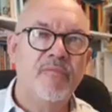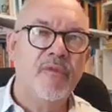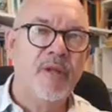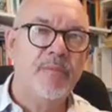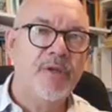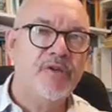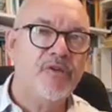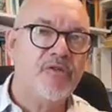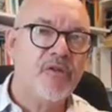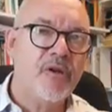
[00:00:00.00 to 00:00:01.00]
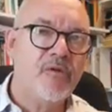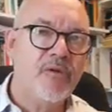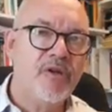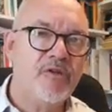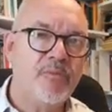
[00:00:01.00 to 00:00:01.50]
Let me just hold
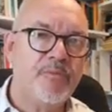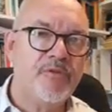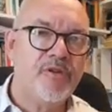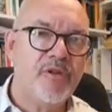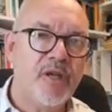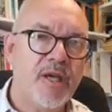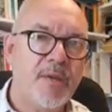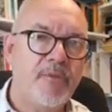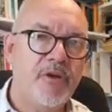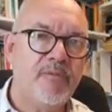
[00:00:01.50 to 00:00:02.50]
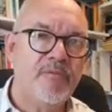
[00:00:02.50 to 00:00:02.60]
it up to the camera.